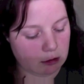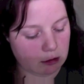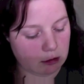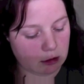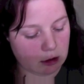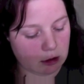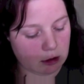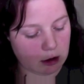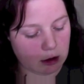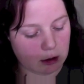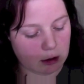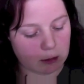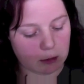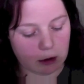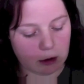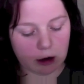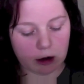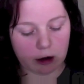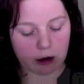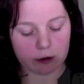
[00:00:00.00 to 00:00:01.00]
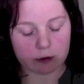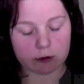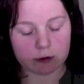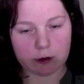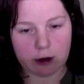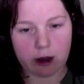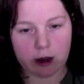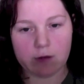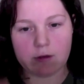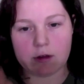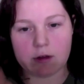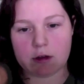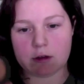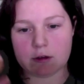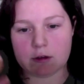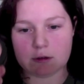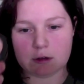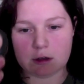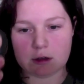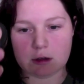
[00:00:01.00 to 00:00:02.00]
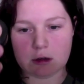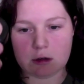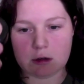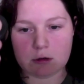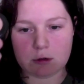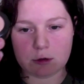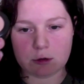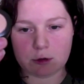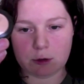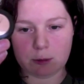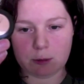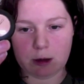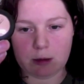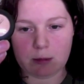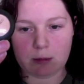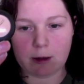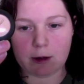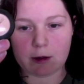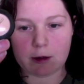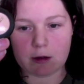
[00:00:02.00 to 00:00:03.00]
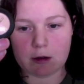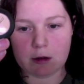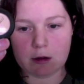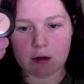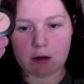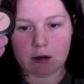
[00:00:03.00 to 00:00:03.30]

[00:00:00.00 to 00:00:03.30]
I also have a concealer, also by MAC.